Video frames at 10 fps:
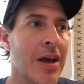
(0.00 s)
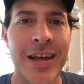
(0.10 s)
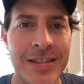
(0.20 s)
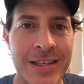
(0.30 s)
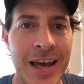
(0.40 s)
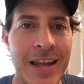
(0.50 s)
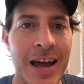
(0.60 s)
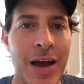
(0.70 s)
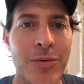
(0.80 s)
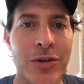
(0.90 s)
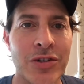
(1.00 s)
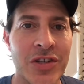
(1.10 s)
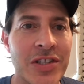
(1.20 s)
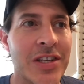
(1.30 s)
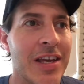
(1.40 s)
That said, I will
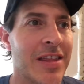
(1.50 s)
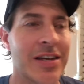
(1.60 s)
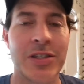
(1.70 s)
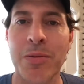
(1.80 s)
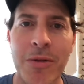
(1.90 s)
just say this.